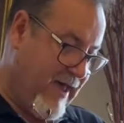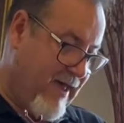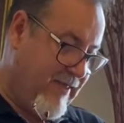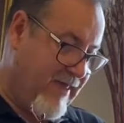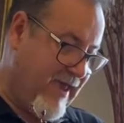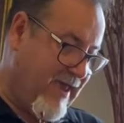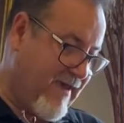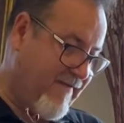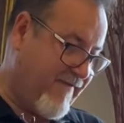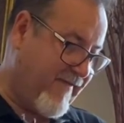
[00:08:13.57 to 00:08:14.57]
the
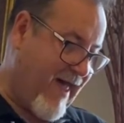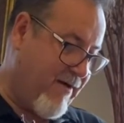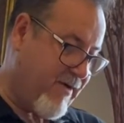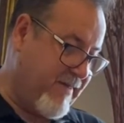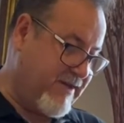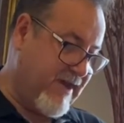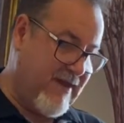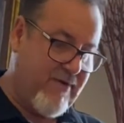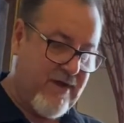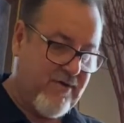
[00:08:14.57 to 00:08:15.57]
flower
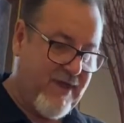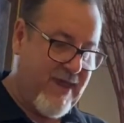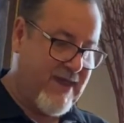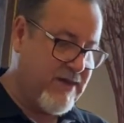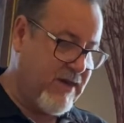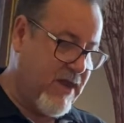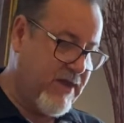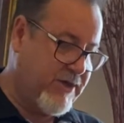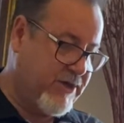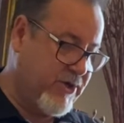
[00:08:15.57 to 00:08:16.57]
material
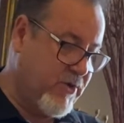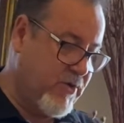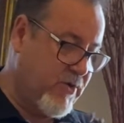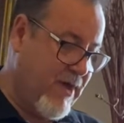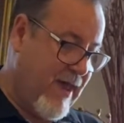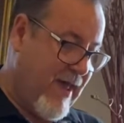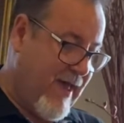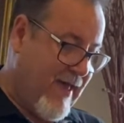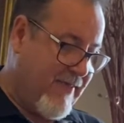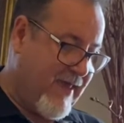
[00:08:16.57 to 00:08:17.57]
into
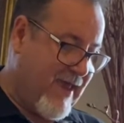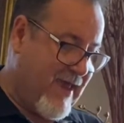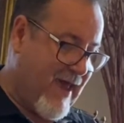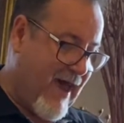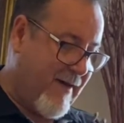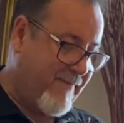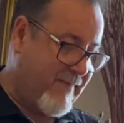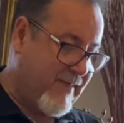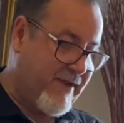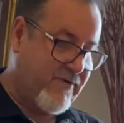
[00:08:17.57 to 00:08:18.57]
the
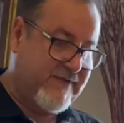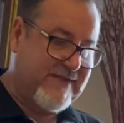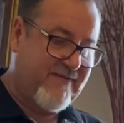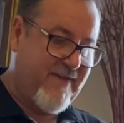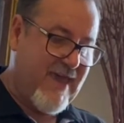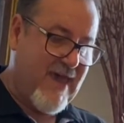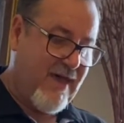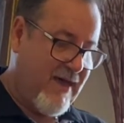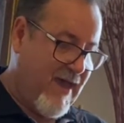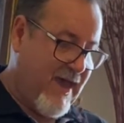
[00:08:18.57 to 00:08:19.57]
little
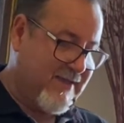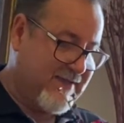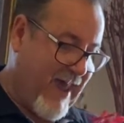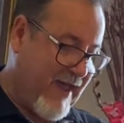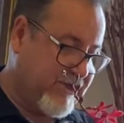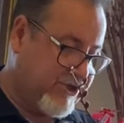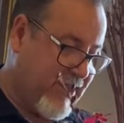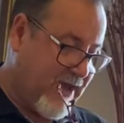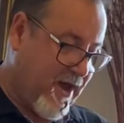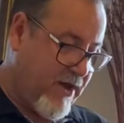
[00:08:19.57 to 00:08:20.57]
sphere, it's
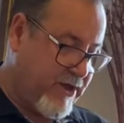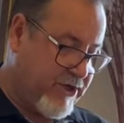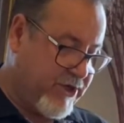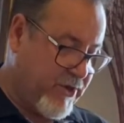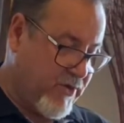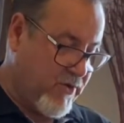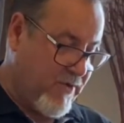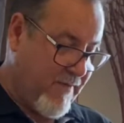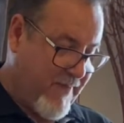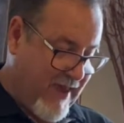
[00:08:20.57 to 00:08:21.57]
actually going to
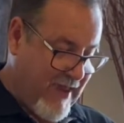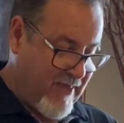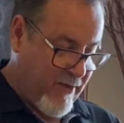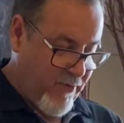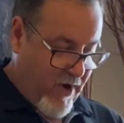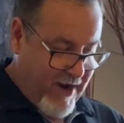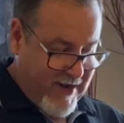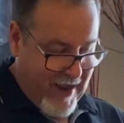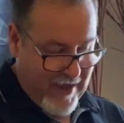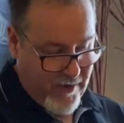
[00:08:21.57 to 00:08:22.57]
be the right
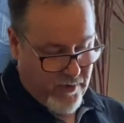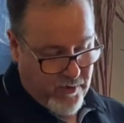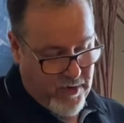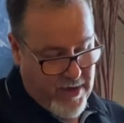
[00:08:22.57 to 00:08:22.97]
angle